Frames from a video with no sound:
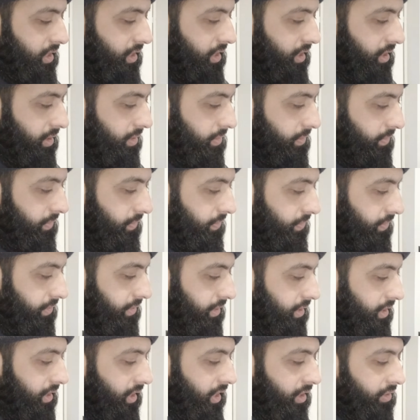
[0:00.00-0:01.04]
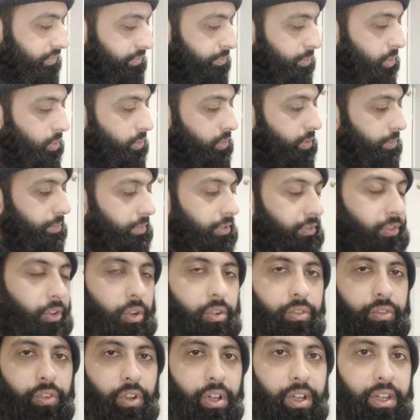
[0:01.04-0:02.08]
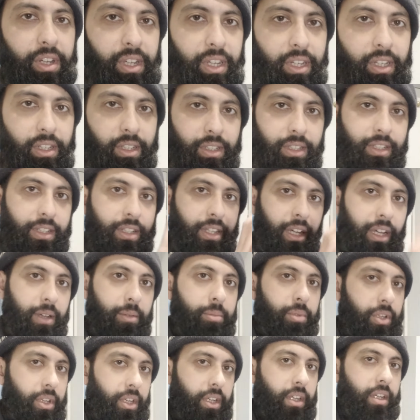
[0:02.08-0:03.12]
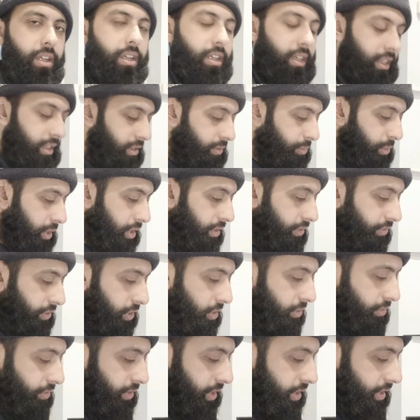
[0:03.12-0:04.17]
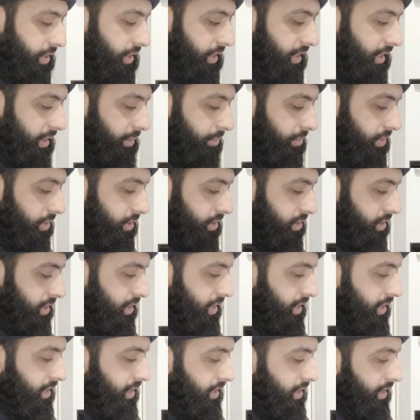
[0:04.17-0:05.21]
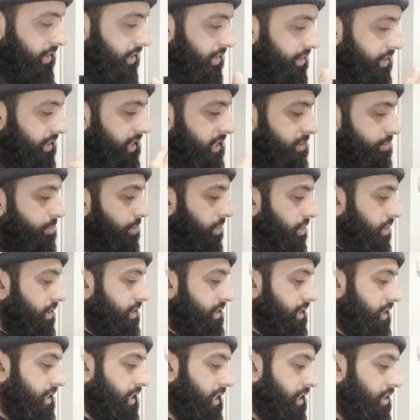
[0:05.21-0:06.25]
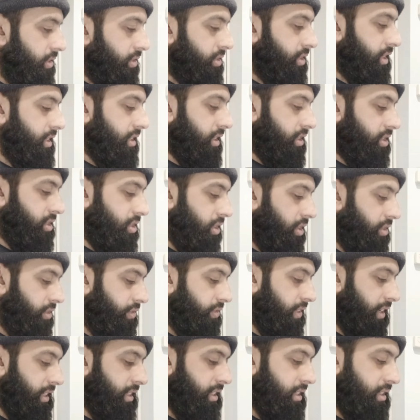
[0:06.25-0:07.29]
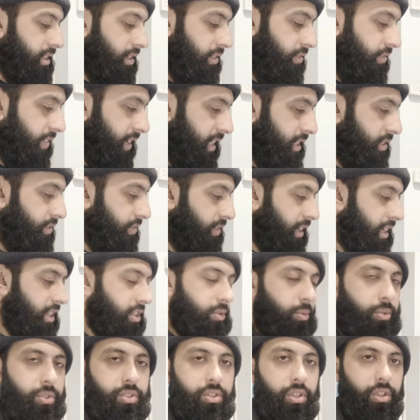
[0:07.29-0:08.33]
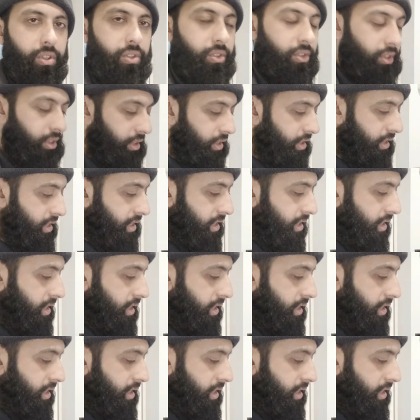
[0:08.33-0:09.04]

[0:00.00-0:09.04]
Um, I've pulled up the fault finding tab on it, and the, what the fault finding tab does on these boilers, it tells you that slow flash is a fast flash. What's going on?